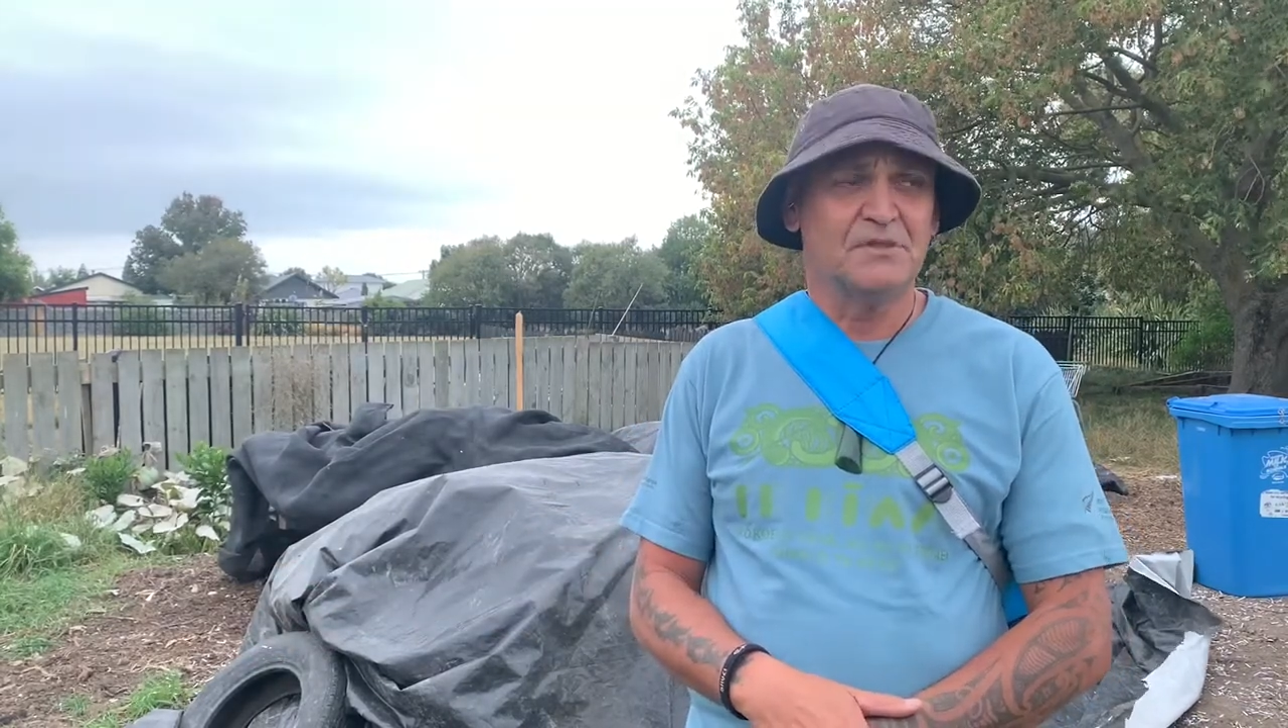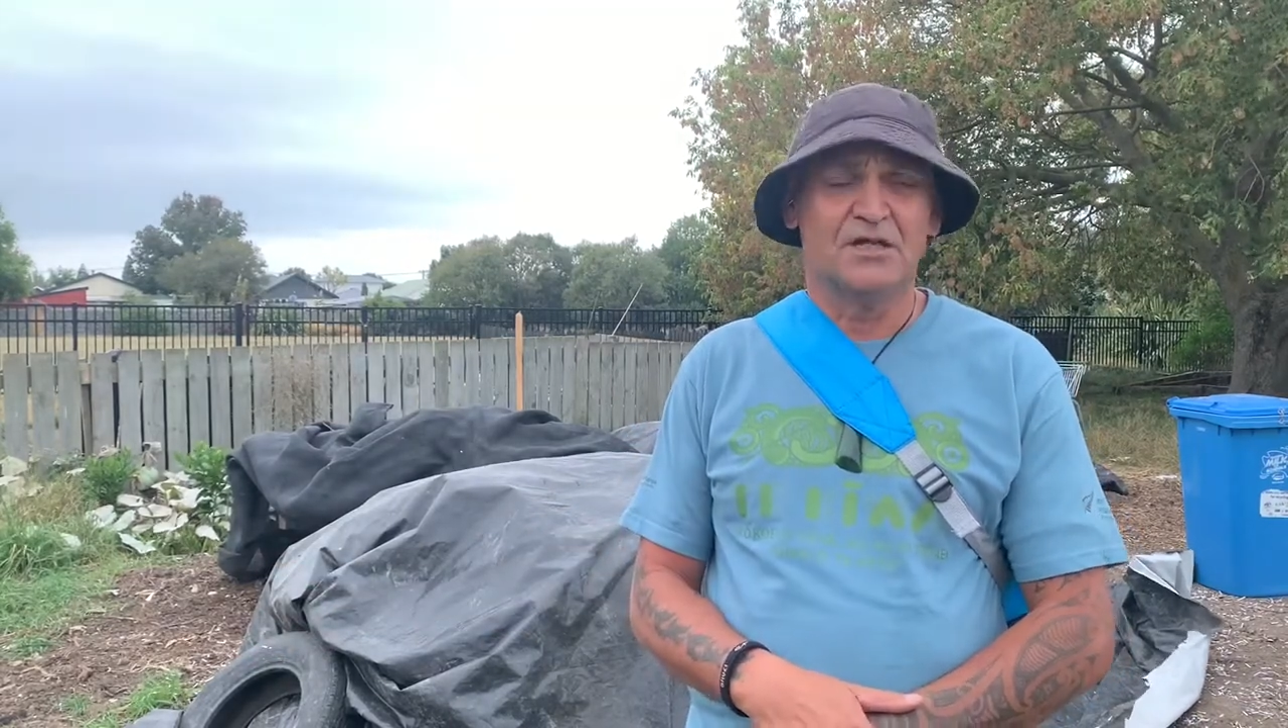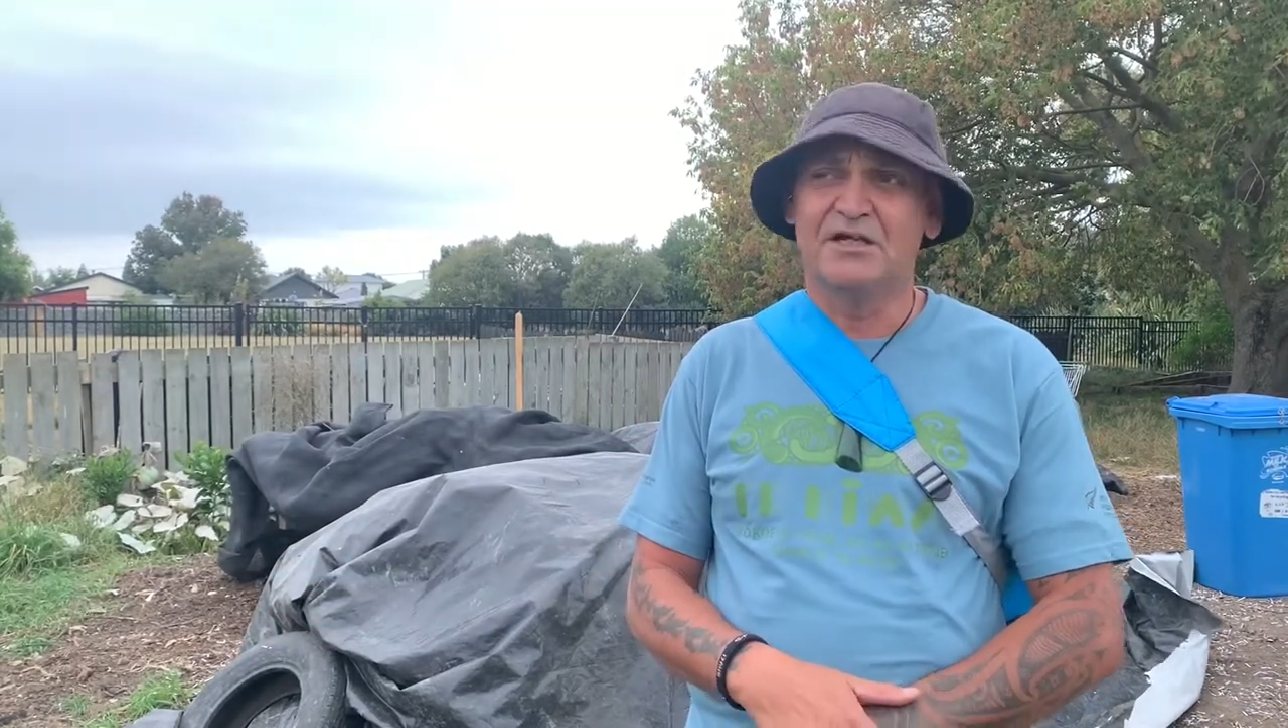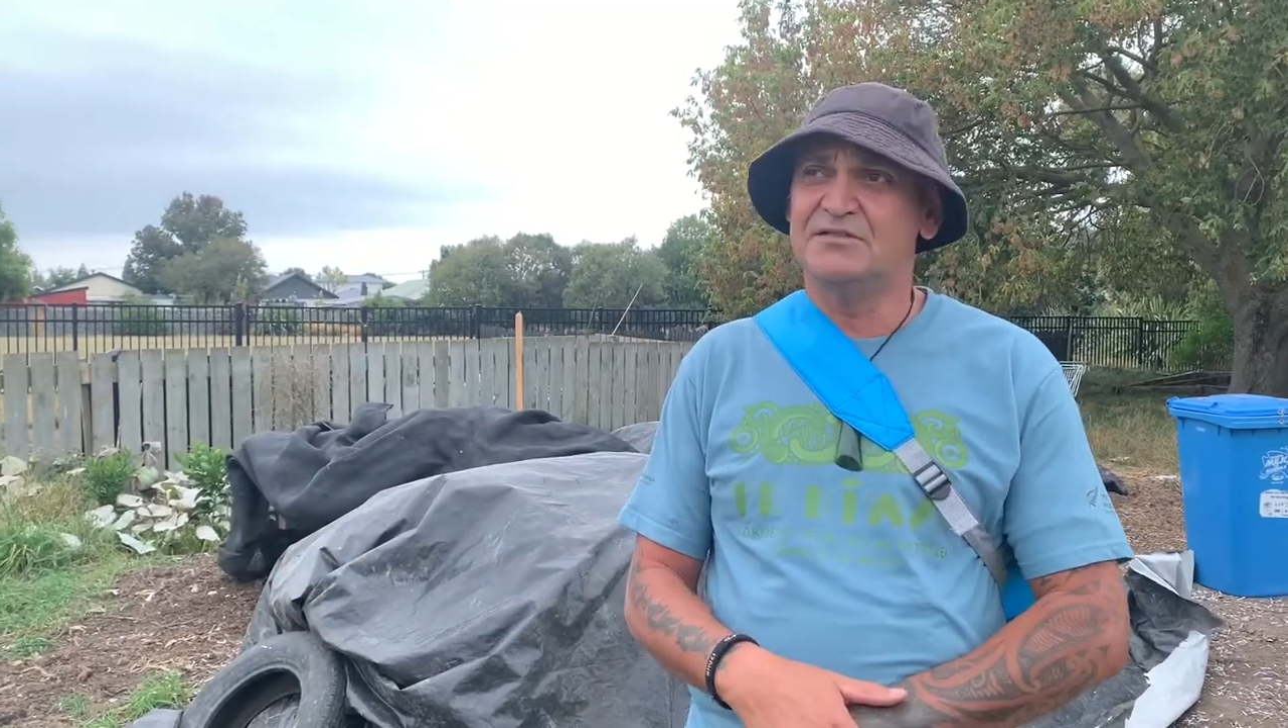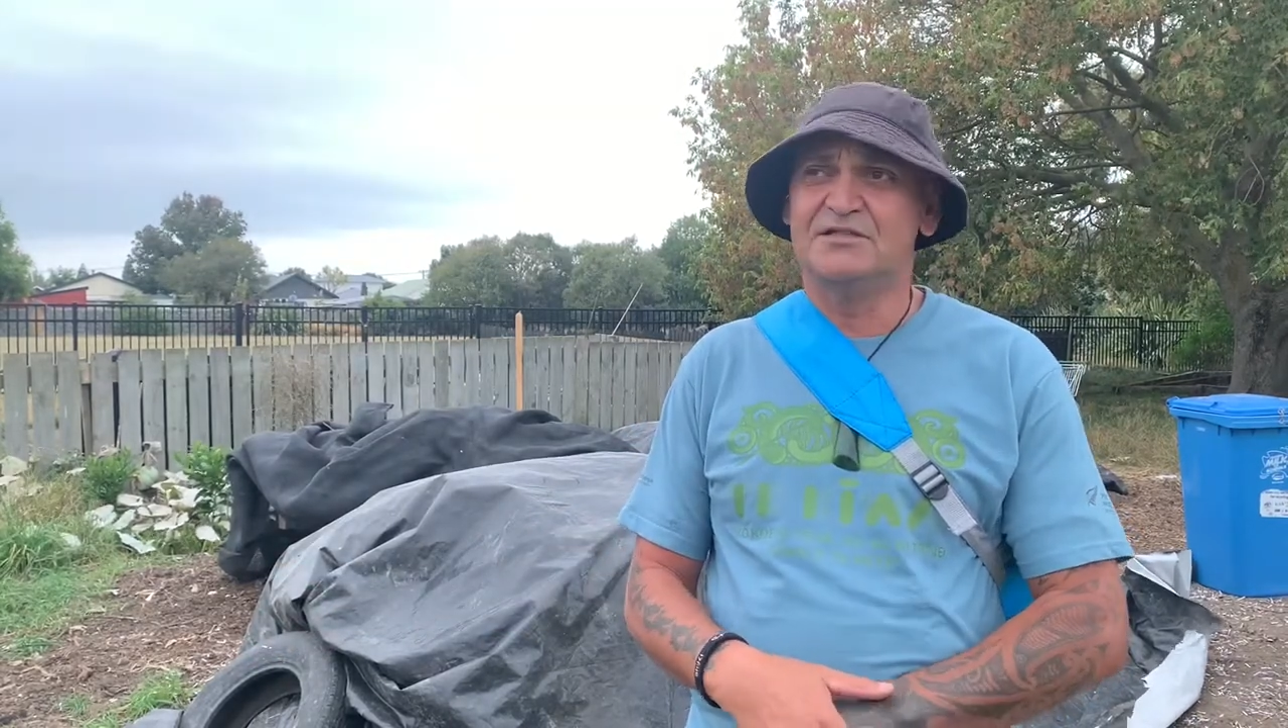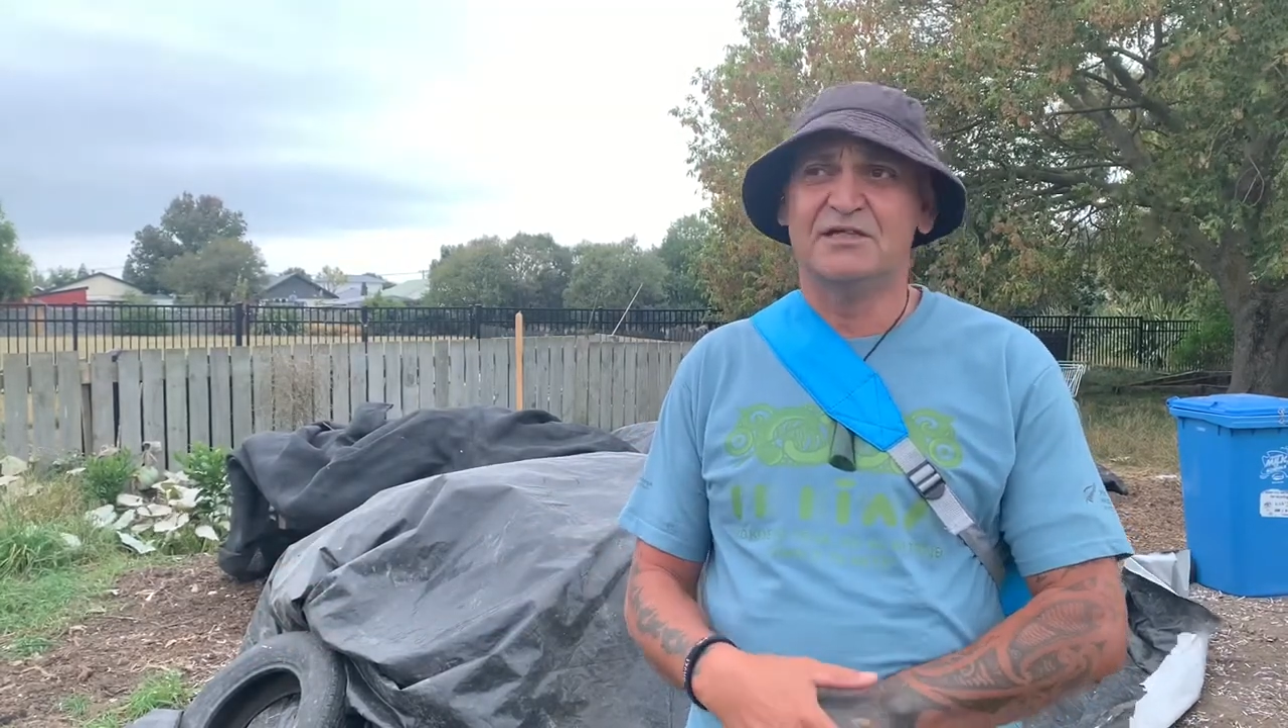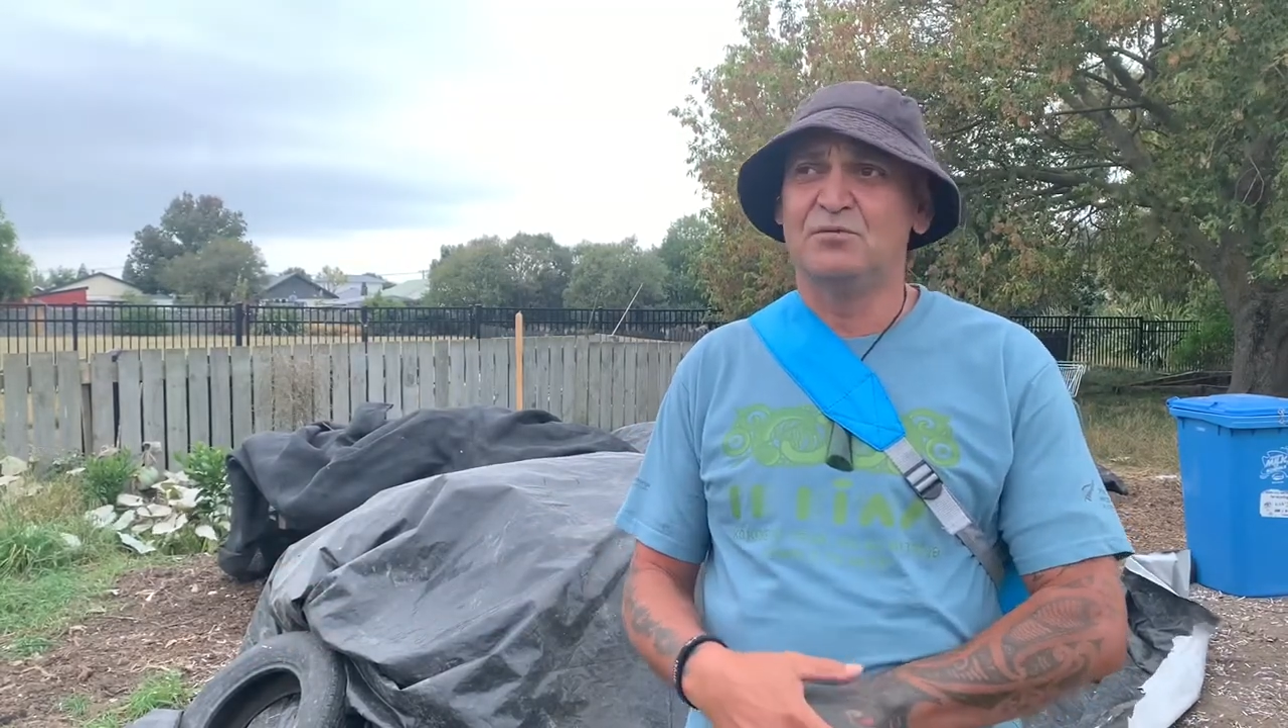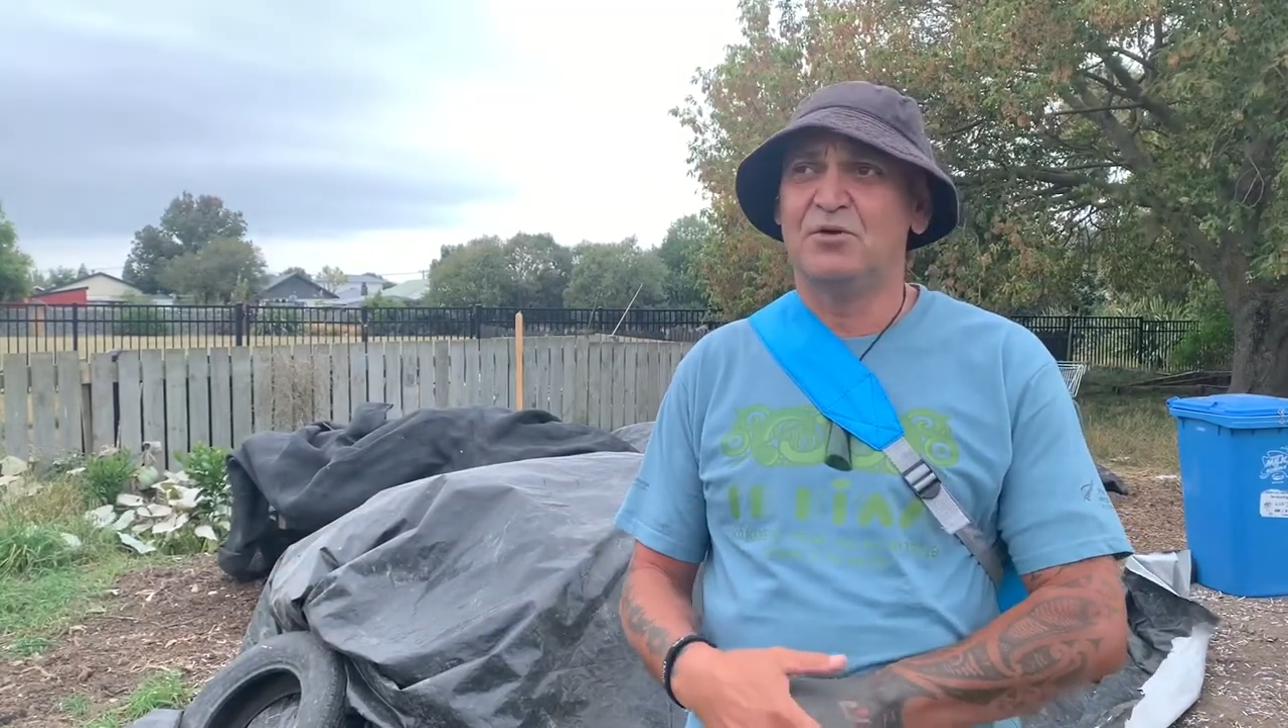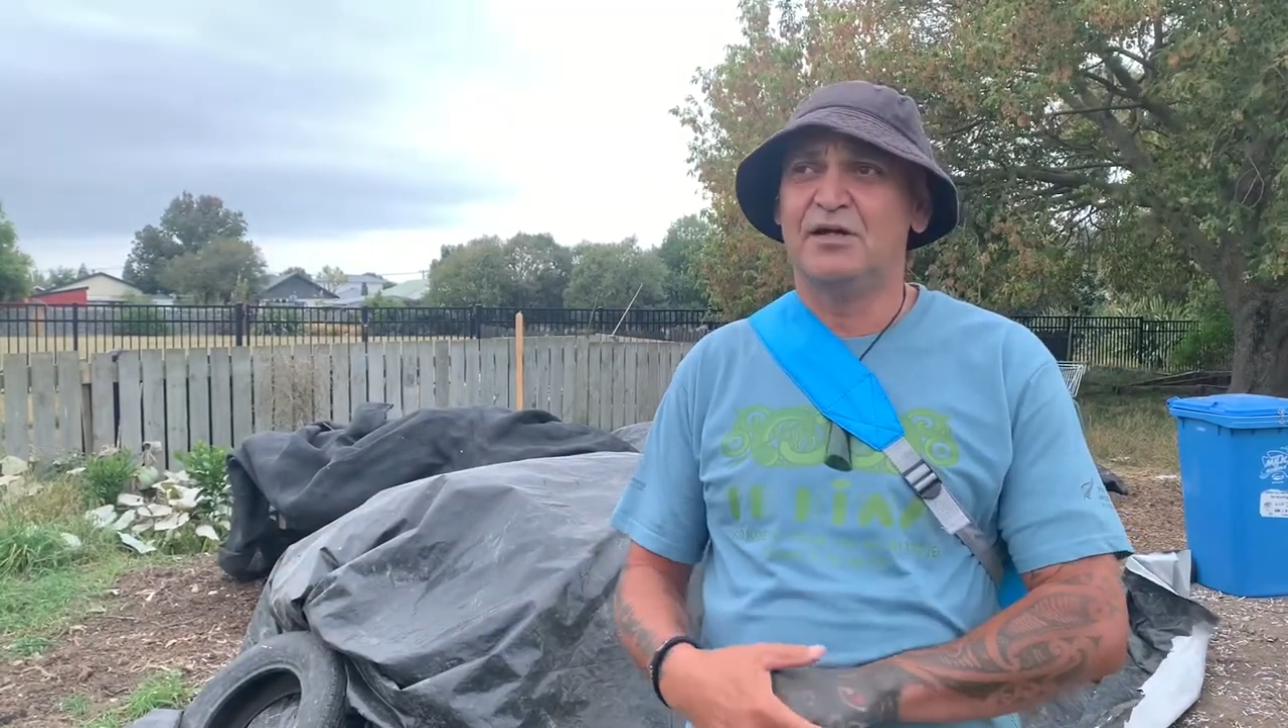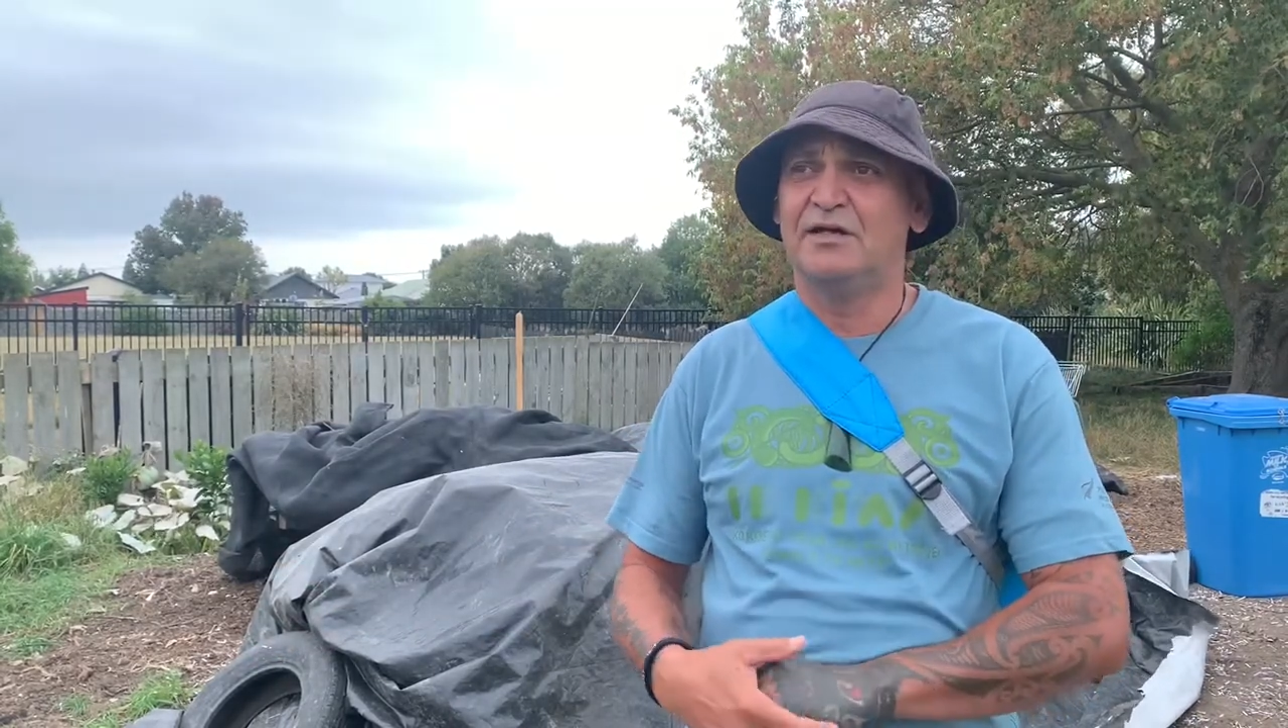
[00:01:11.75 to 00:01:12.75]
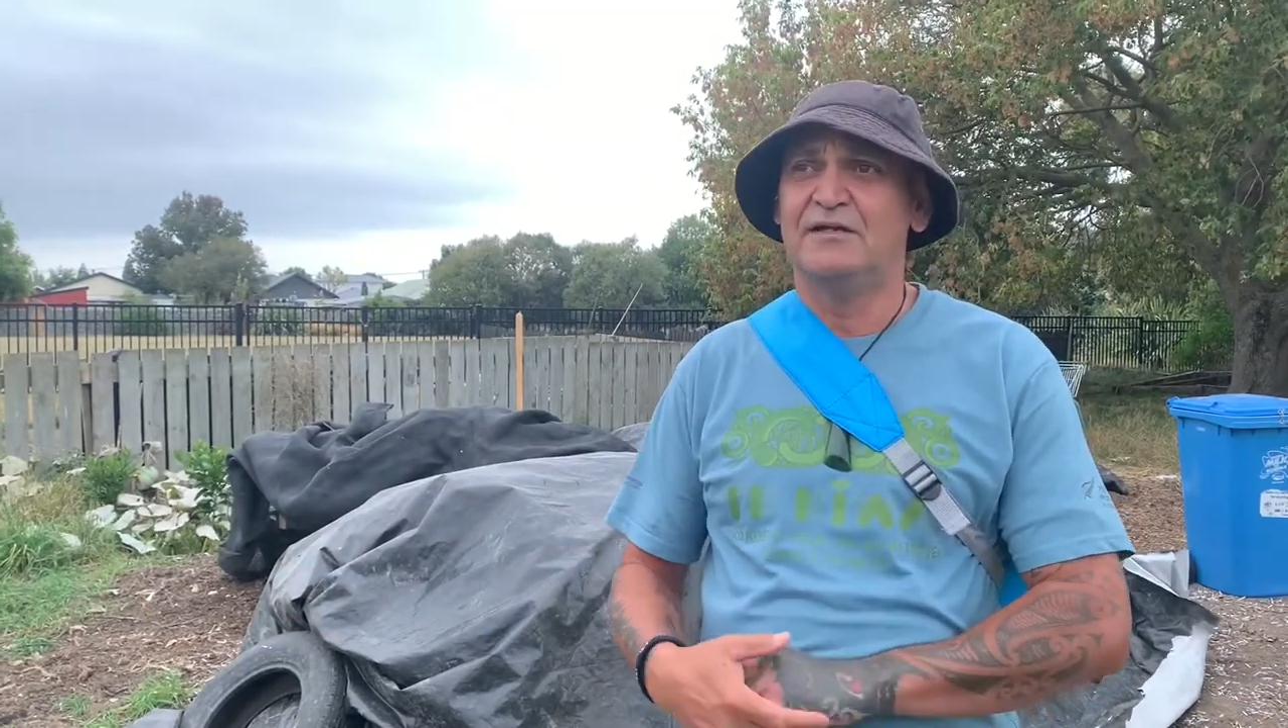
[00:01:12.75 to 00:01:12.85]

I don't see why